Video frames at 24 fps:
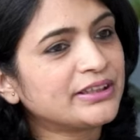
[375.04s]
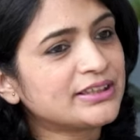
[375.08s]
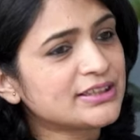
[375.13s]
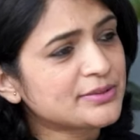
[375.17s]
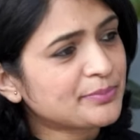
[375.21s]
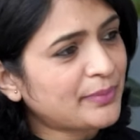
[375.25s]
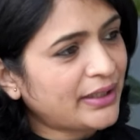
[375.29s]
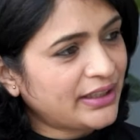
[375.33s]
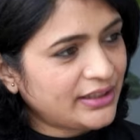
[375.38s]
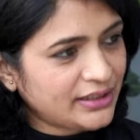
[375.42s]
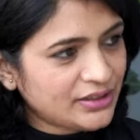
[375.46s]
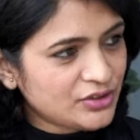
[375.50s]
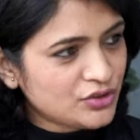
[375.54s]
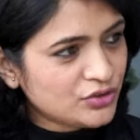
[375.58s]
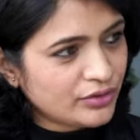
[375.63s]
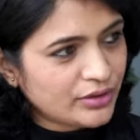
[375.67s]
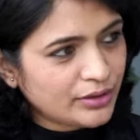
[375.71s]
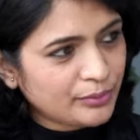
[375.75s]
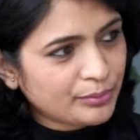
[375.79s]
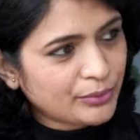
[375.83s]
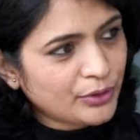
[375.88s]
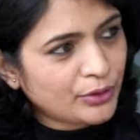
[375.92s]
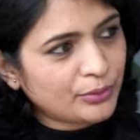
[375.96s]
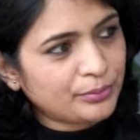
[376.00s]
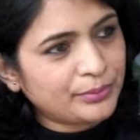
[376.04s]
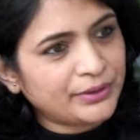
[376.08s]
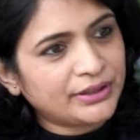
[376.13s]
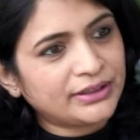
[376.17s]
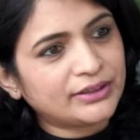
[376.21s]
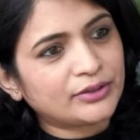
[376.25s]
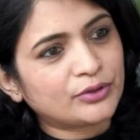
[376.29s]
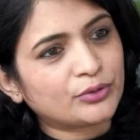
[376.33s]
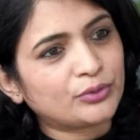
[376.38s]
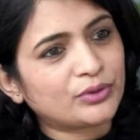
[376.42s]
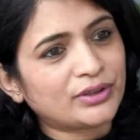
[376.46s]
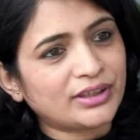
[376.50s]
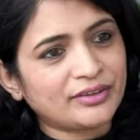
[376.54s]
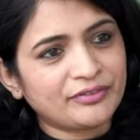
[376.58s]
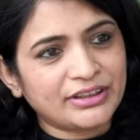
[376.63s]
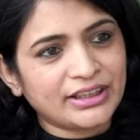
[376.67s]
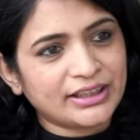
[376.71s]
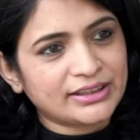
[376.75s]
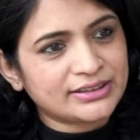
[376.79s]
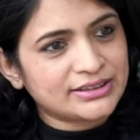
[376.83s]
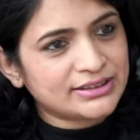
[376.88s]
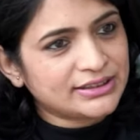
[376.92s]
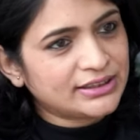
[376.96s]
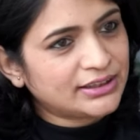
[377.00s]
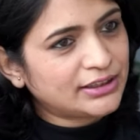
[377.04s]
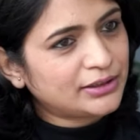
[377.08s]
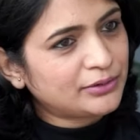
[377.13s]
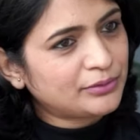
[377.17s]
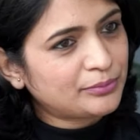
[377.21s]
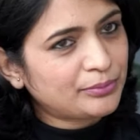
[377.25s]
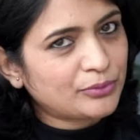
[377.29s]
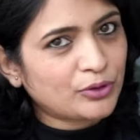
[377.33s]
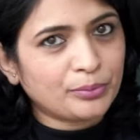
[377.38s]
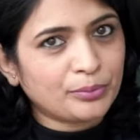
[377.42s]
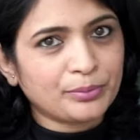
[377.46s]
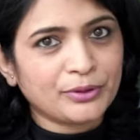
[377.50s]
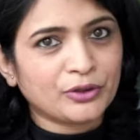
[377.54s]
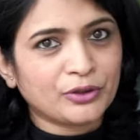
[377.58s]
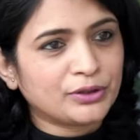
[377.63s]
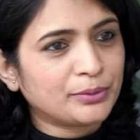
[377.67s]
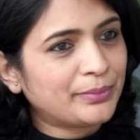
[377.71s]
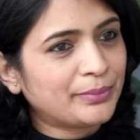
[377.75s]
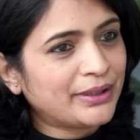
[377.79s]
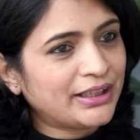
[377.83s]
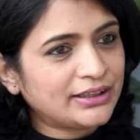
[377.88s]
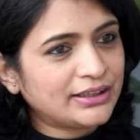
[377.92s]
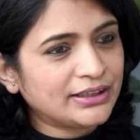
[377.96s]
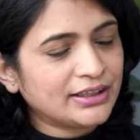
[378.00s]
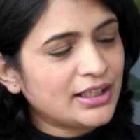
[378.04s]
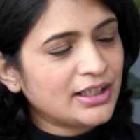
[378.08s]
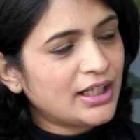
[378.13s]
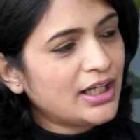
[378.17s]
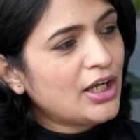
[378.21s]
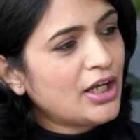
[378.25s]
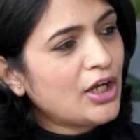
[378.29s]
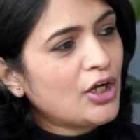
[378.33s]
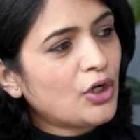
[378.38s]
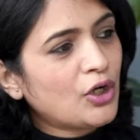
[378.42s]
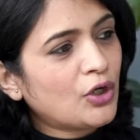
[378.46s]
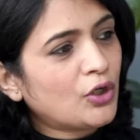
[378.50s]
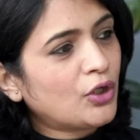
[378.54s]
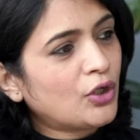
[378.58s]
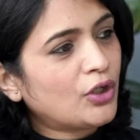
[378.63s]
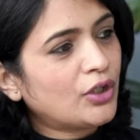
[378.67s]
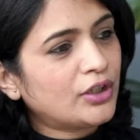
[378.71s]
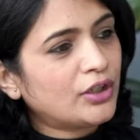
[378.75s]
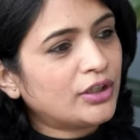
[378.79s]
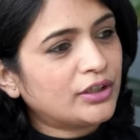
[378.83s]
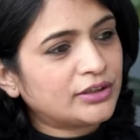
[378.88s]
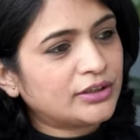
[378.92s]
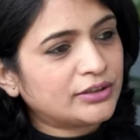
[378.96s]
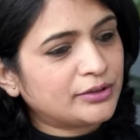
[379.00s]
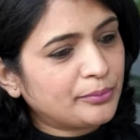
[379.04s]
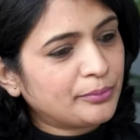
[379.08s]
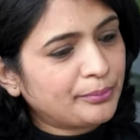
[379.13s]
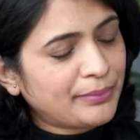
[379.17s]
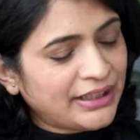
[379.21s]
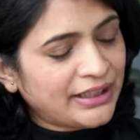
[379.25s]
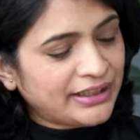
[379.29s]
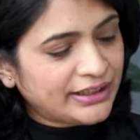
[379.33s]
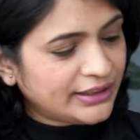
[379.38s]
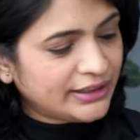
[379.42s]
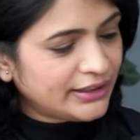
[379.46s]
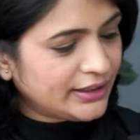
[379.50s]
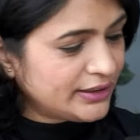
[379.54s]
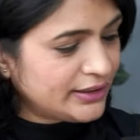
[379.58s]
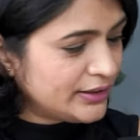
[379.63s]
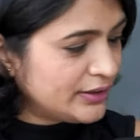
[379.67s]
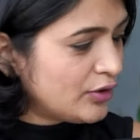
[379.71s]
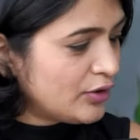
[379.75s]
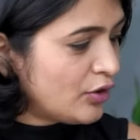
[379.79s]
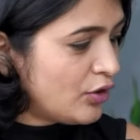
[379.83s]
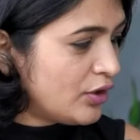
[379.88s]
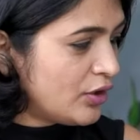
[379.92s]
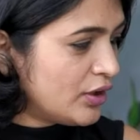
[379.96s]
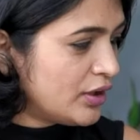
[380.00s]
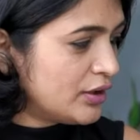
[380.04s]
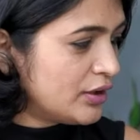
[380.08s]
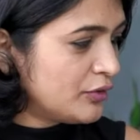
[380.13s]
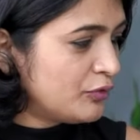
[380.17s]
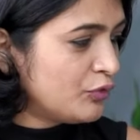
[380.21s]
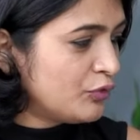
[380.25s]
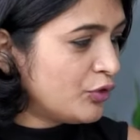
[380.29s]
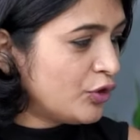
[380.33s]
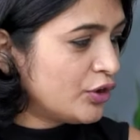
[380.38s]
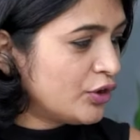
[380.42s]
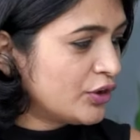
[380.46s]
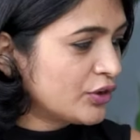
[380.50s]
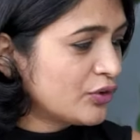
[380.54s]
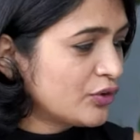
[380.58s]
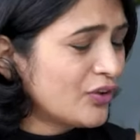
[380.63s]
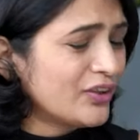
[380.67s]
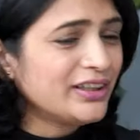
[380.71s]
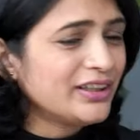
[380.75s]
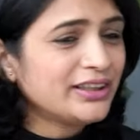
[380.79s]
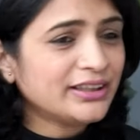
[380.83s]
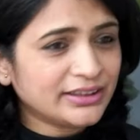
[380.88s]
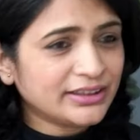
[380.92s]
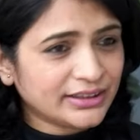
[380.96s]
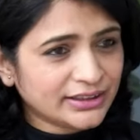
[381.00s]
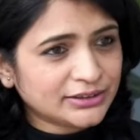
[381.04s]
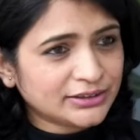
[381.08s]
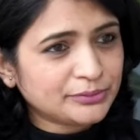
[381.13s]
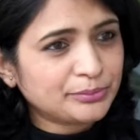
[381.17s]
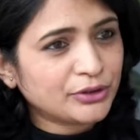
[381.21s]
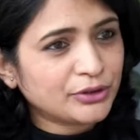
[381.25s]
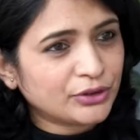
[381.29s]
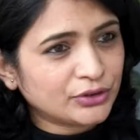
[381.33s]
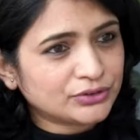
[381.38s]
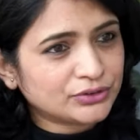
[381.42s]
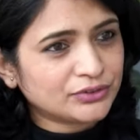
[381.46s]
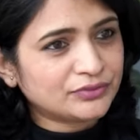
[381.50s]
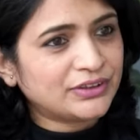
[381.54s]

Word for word: the spine injury probably the road traffic accident probably on the hmm. bed or bedridden or for chronic illness because of